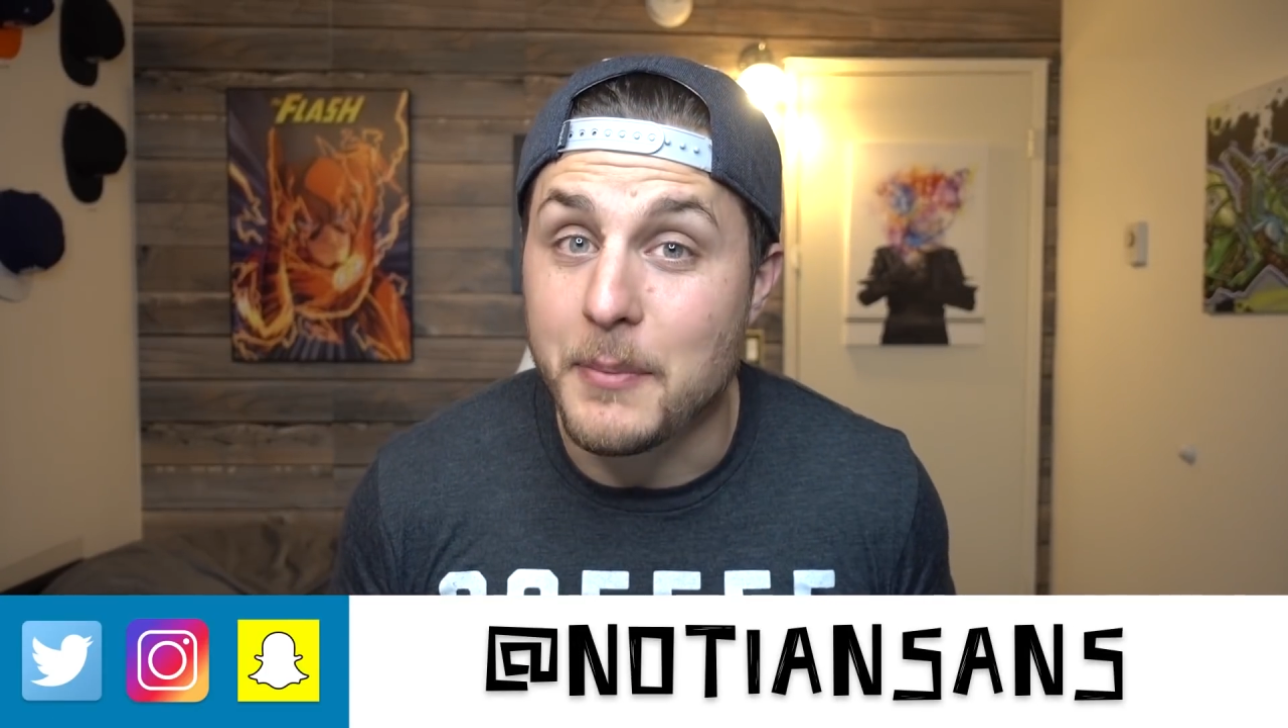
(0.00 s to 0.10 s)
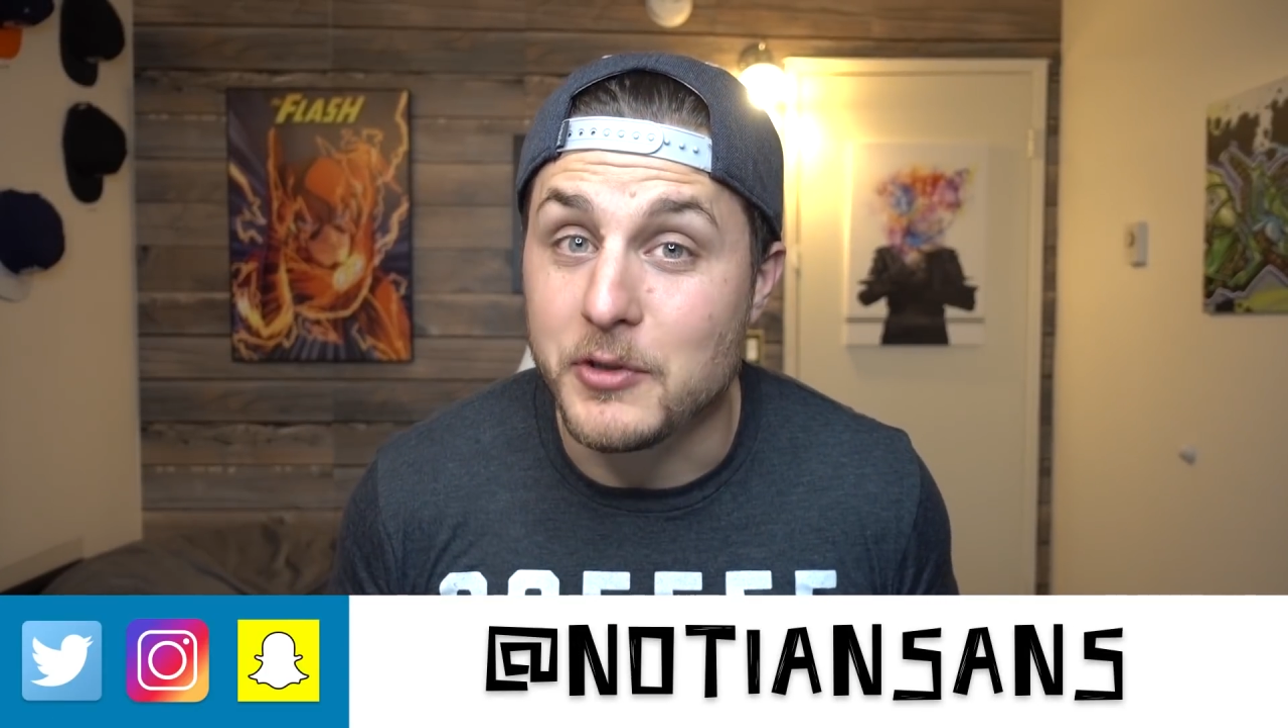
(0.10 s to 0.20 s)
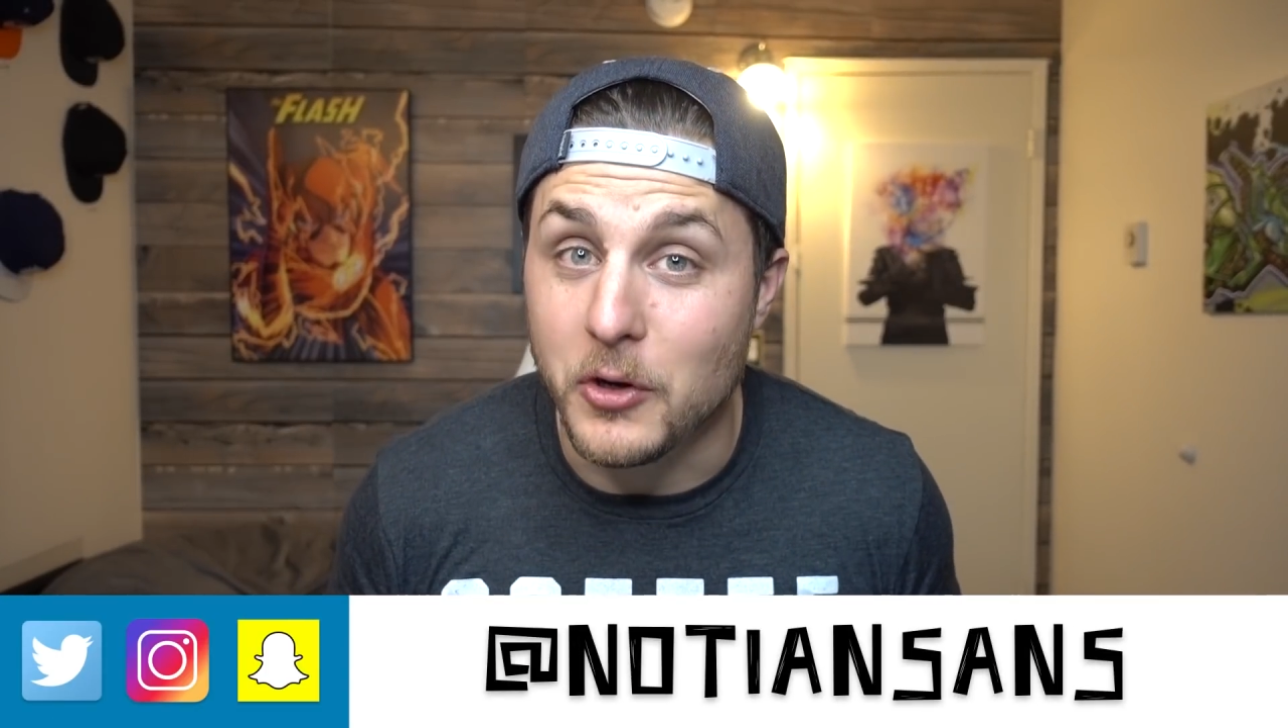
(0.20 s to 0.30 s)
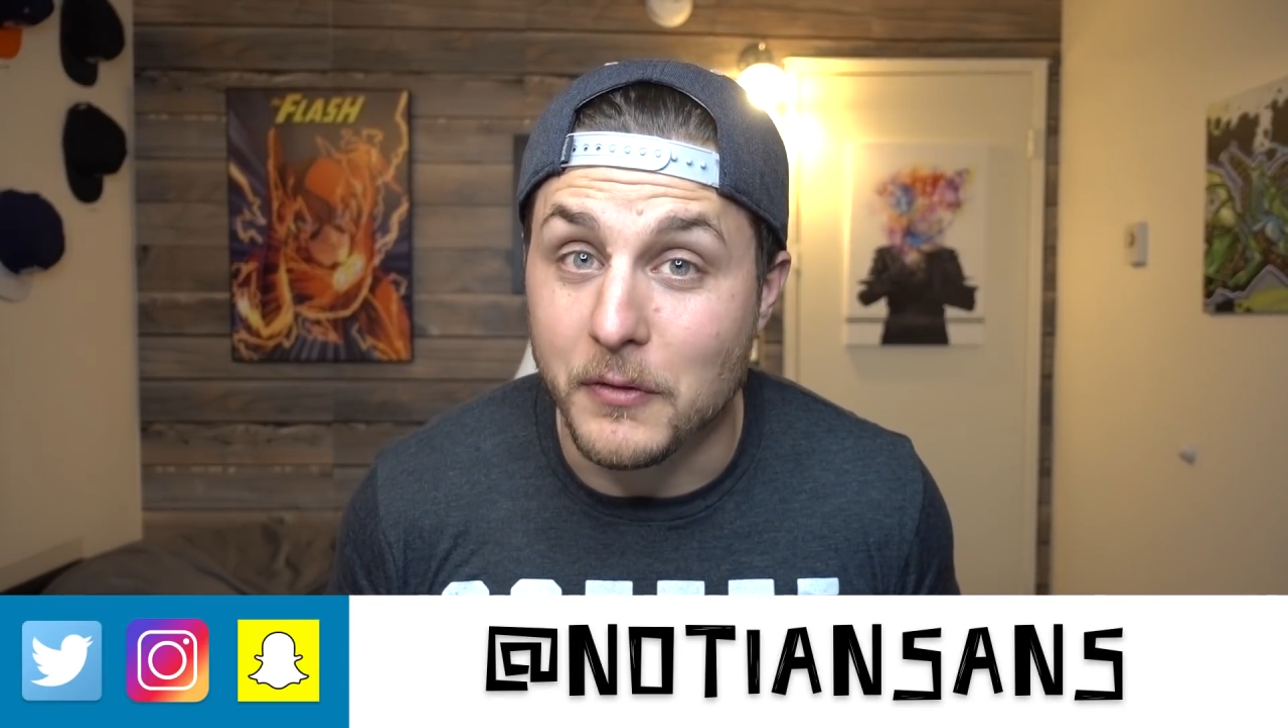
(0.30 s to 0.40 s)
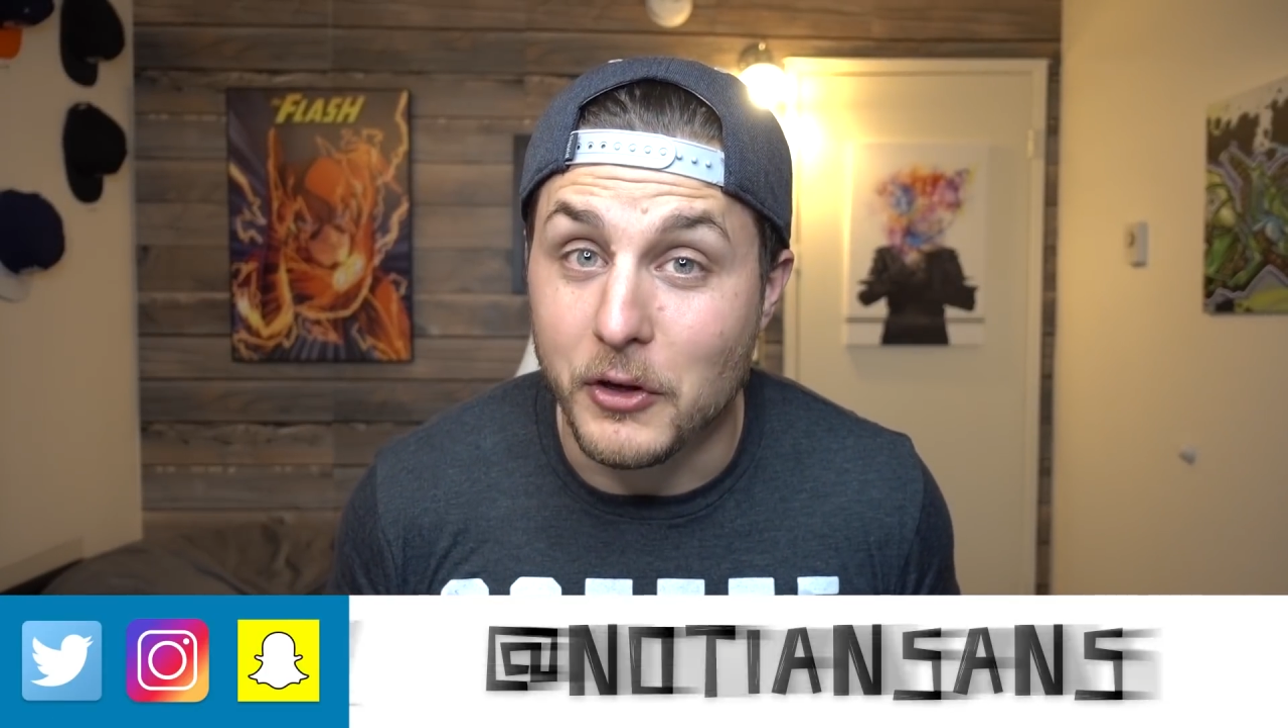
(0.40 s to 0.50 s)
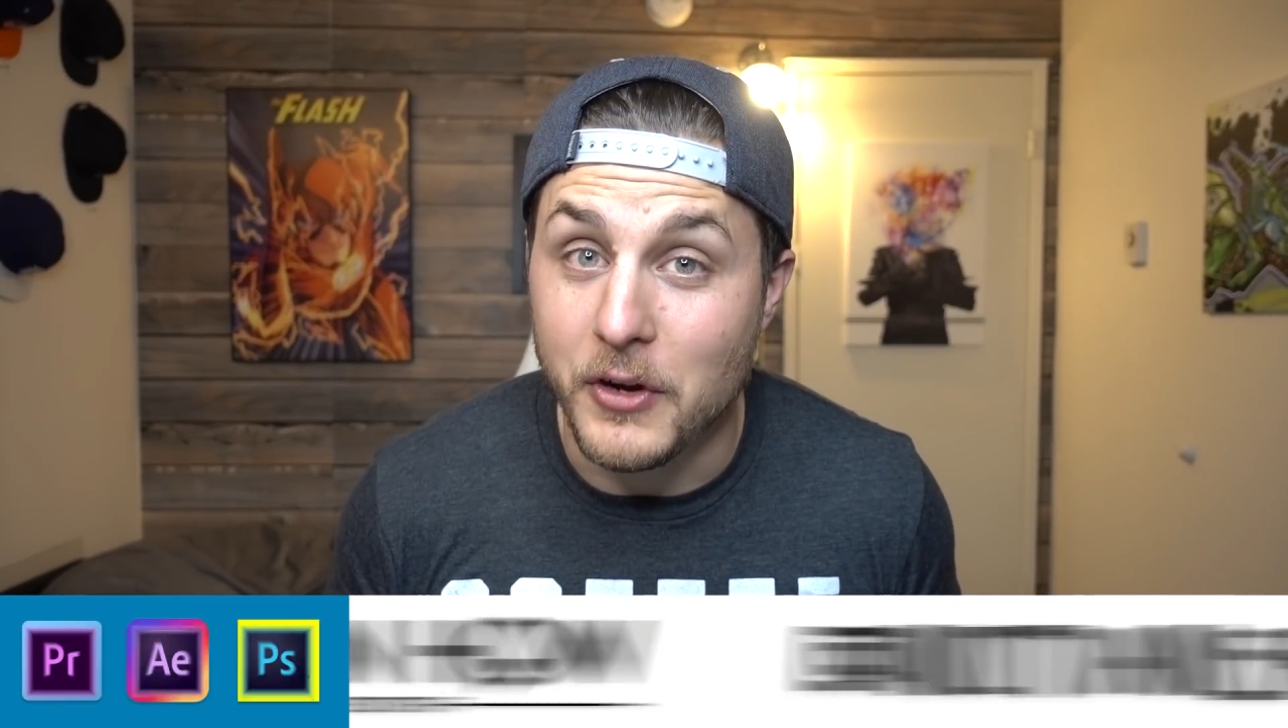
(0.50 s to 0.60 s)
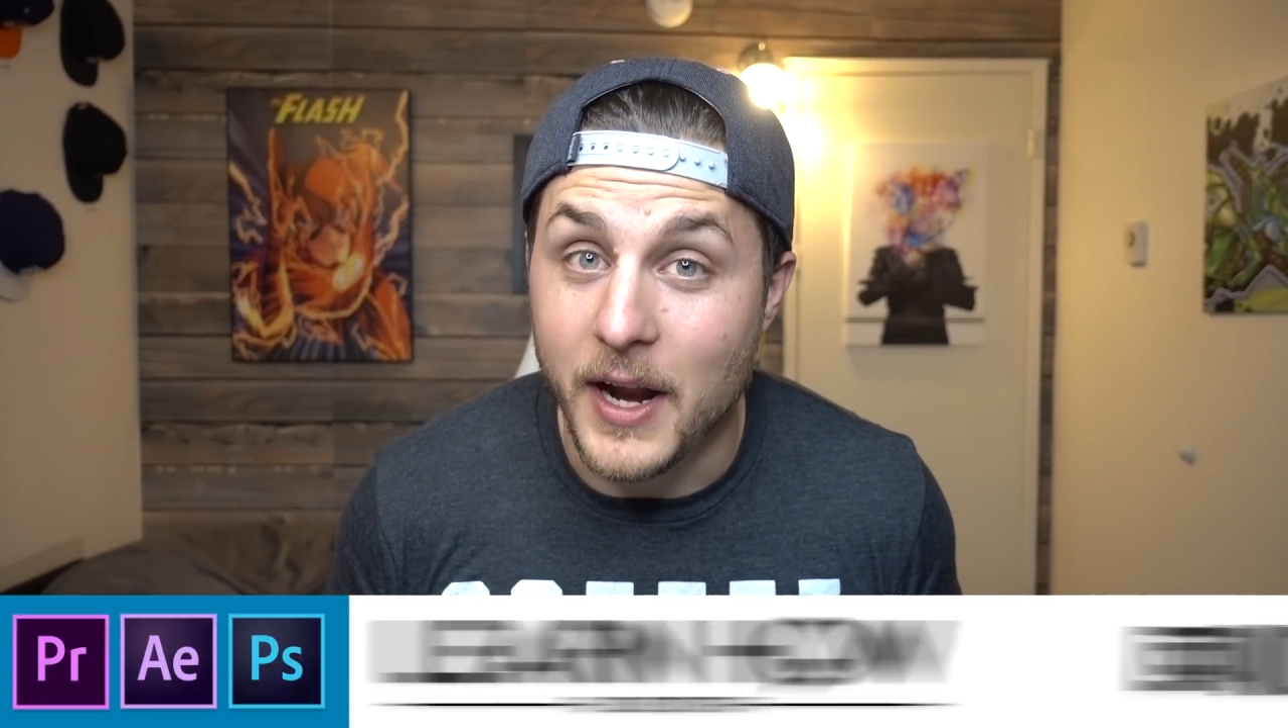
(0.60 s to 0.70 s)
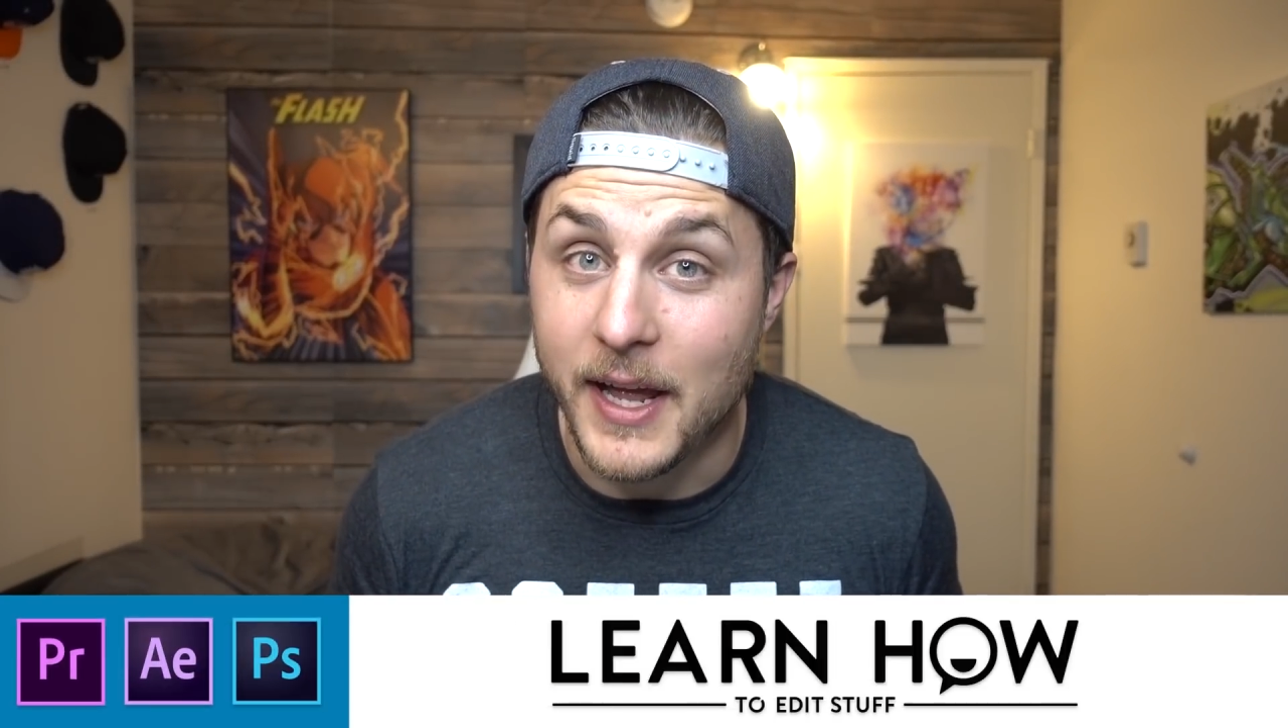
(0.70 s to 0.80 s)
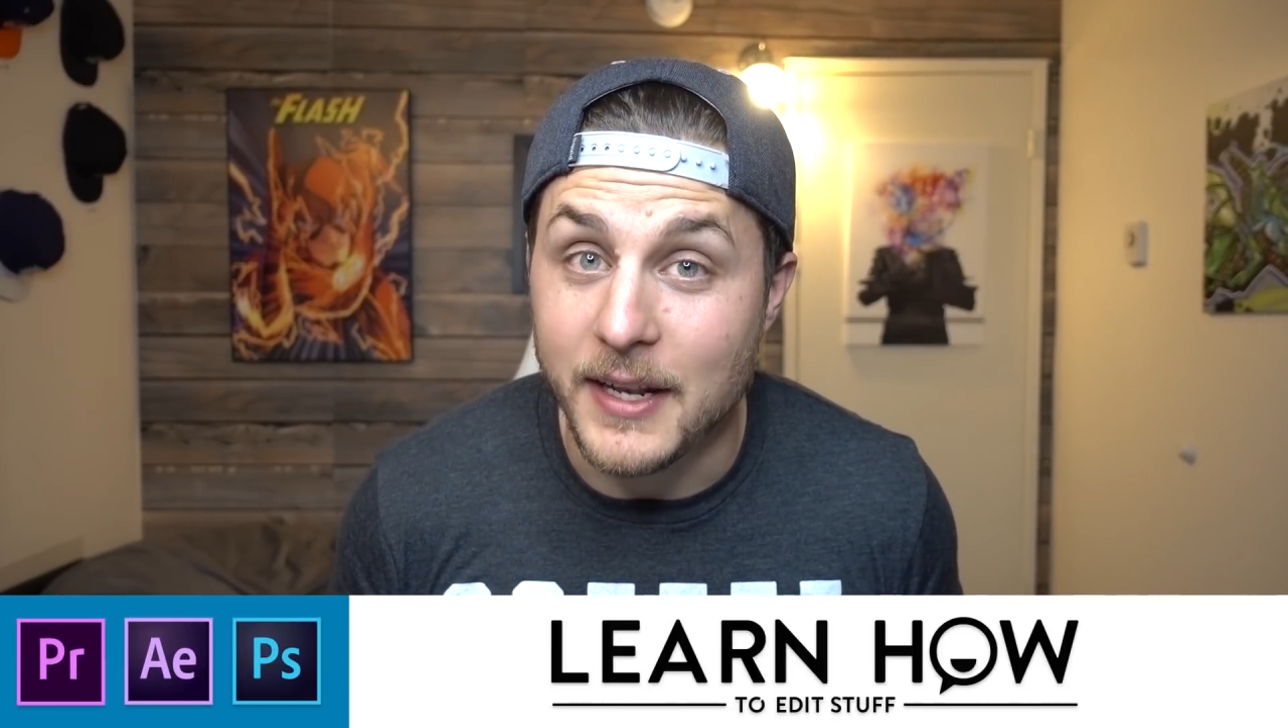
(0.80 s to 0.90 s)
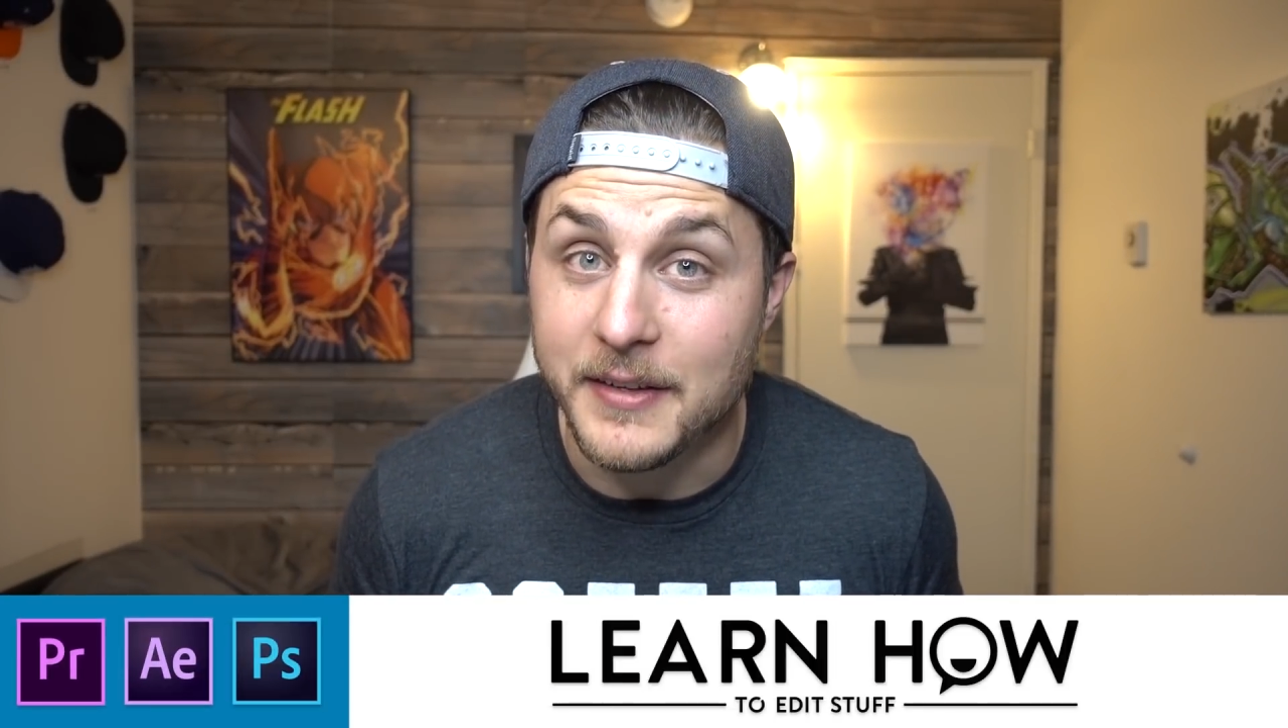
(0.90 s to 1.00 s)
episode of Learn
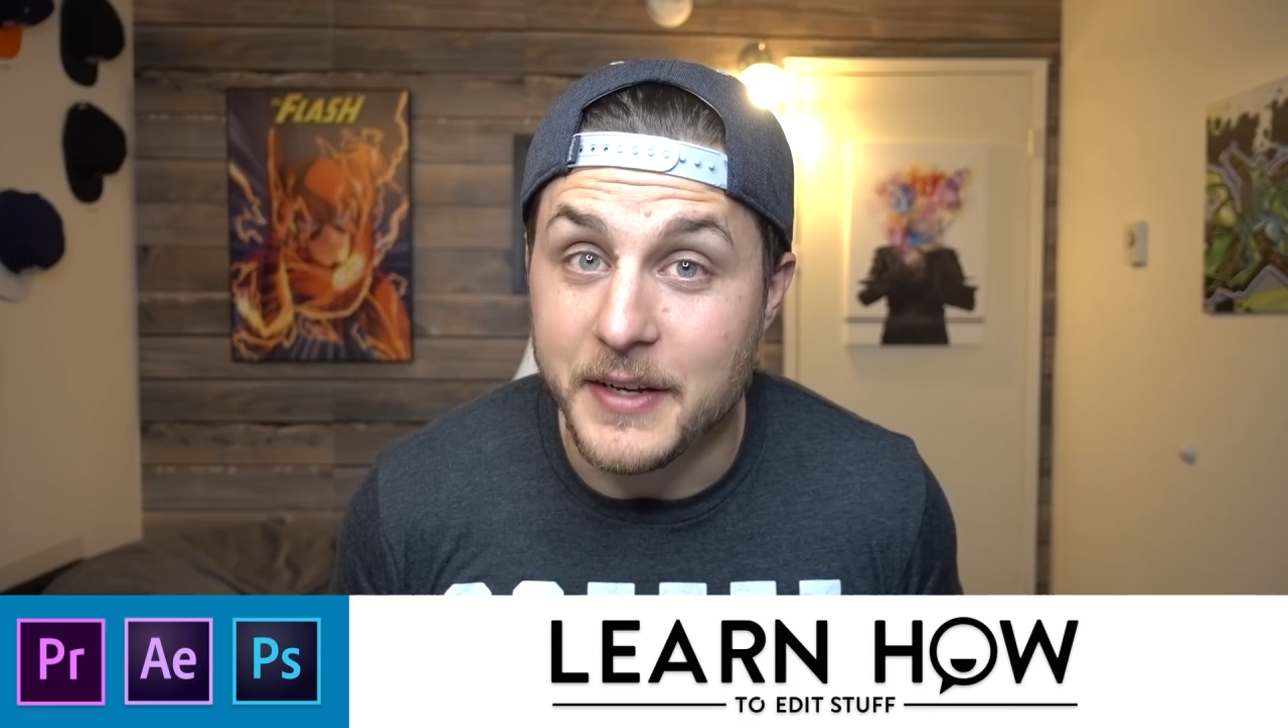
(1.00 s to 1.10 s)
How to Edit